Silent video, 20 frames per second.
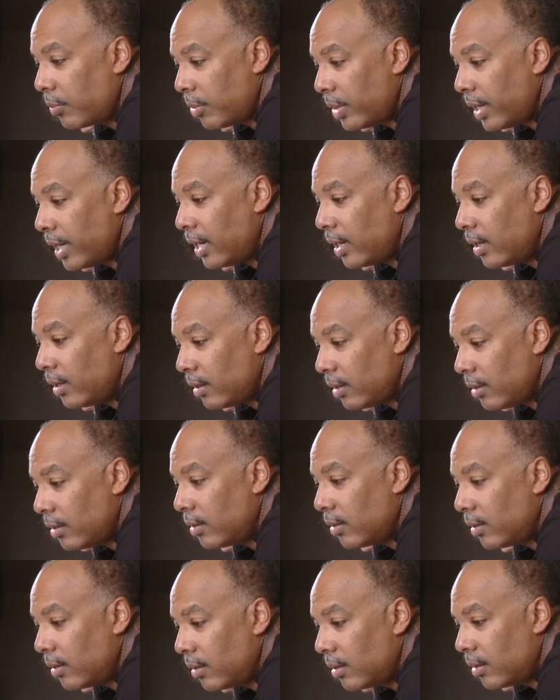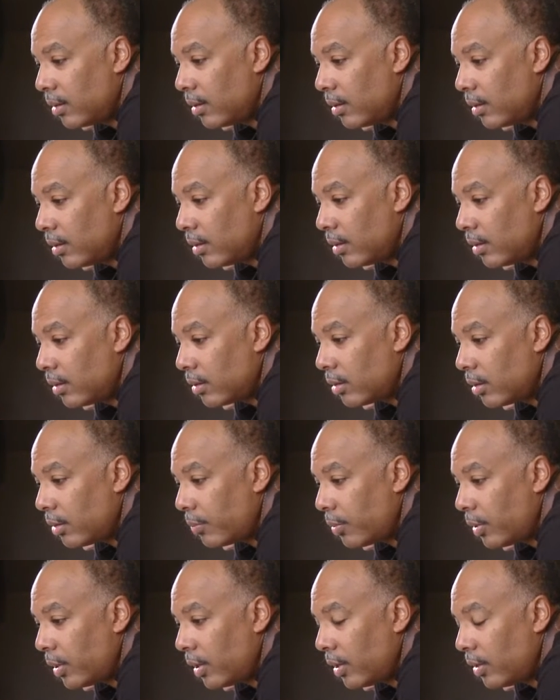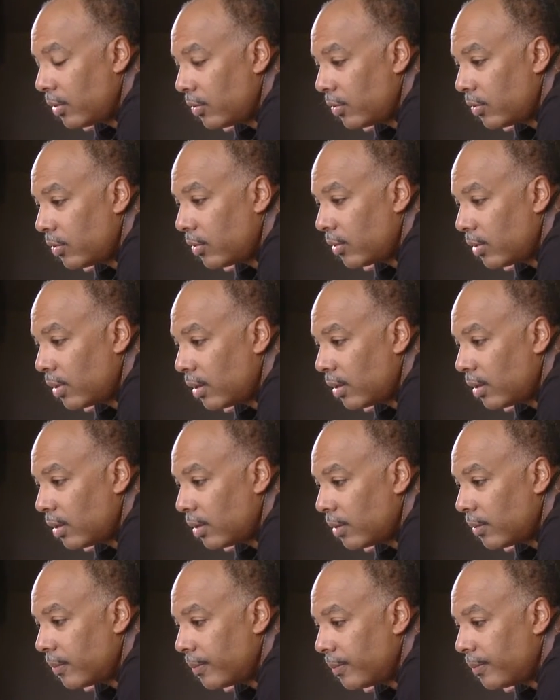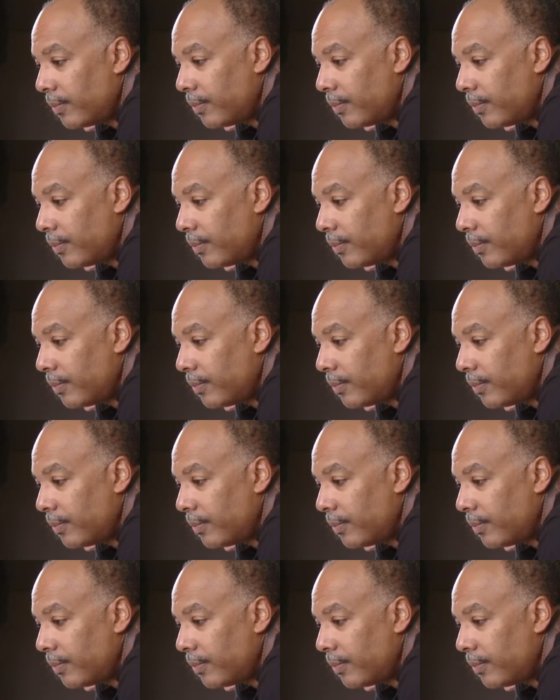planet, their parents were